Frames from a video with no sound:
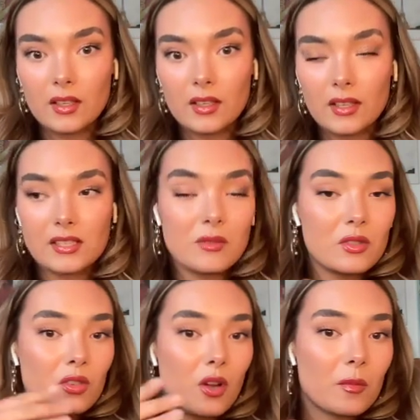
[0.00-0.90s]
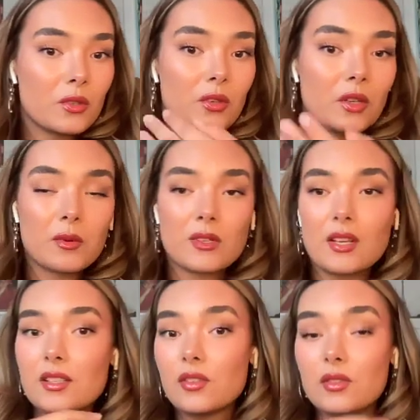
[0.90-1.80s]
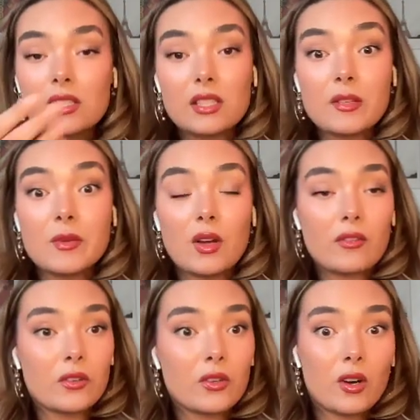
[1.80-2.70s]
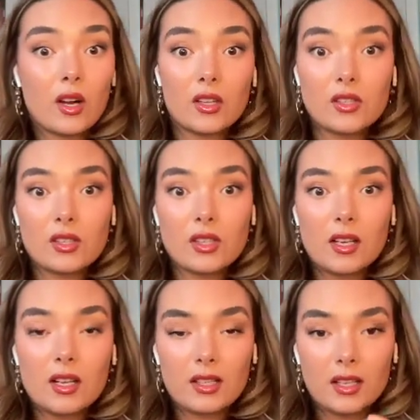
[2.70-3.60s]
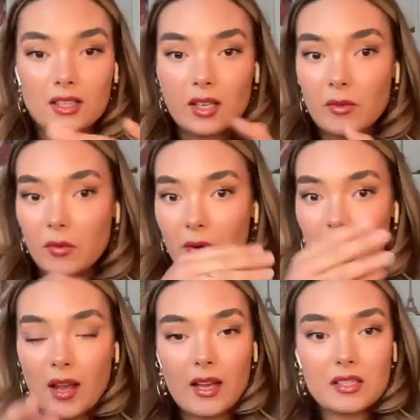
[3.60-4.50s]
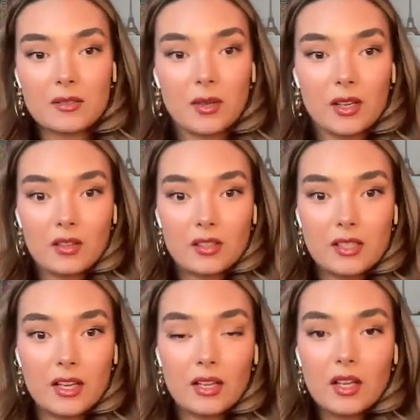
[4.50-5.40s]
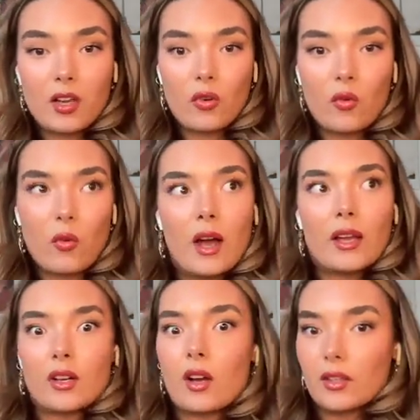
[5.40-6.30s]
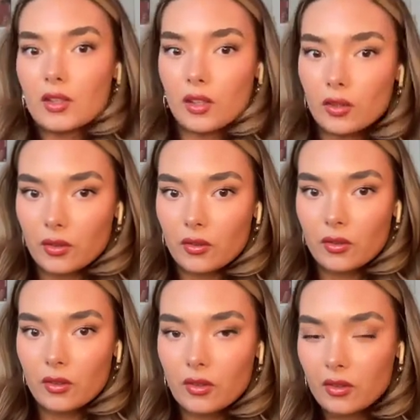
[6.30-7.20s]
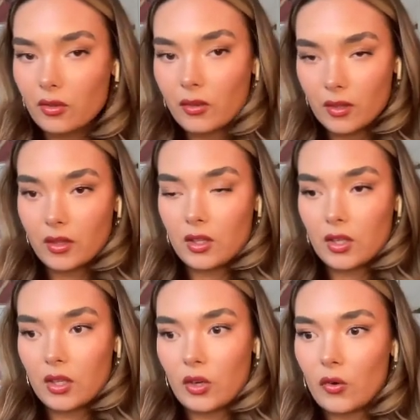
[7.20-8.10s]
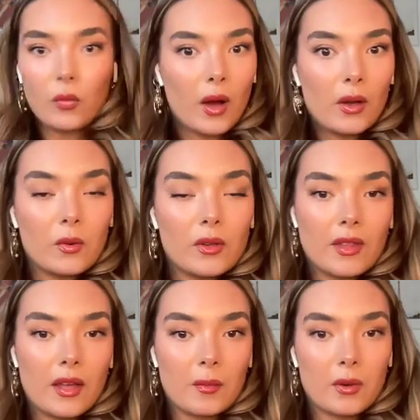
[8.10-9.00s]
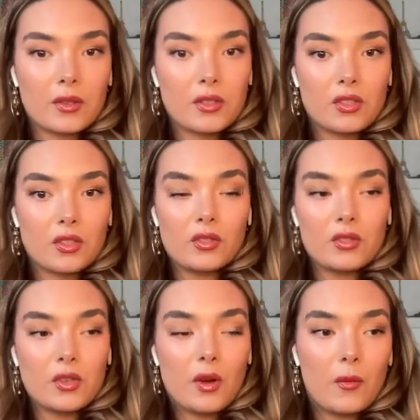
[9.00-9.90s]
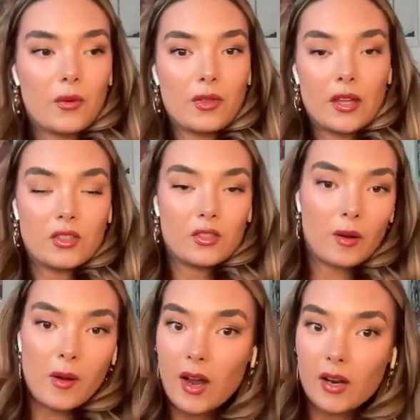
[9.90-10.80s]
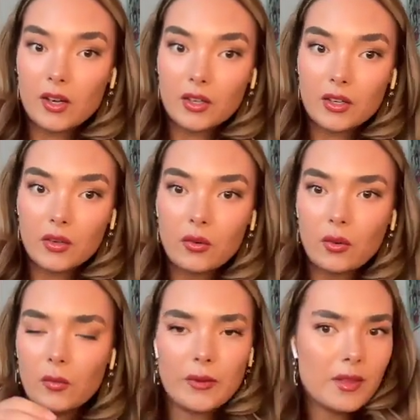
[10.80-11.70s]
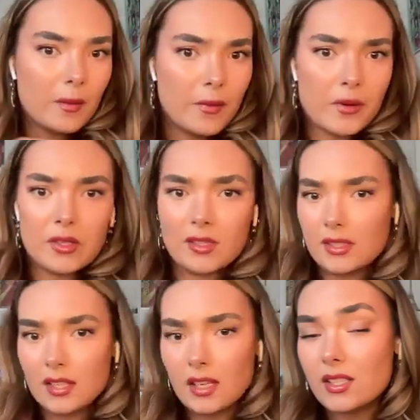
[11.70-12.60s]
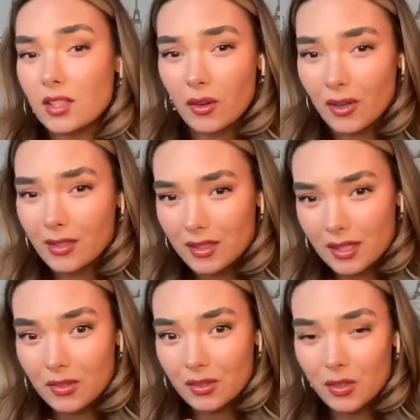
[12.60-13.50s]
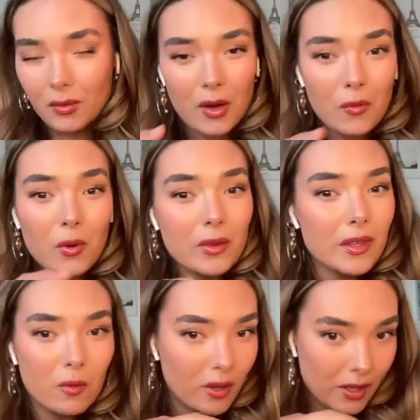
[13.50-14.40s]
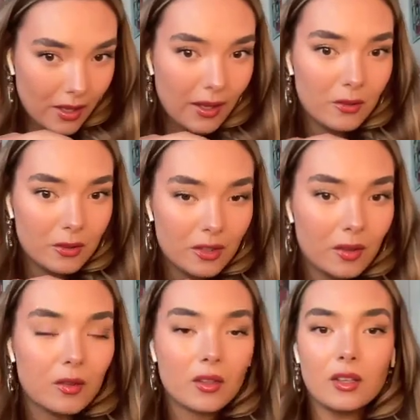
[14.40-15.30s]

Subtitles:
next time there's an opportunity presented to you, next time you have a crush, next time you want to ask somebody on a date, why not you? Why wouldn't that person choose you? Why wouldn't that job hire you? Why wouldn't that person say yes to going on a date with you? Why wouldn't they want to hang out with you?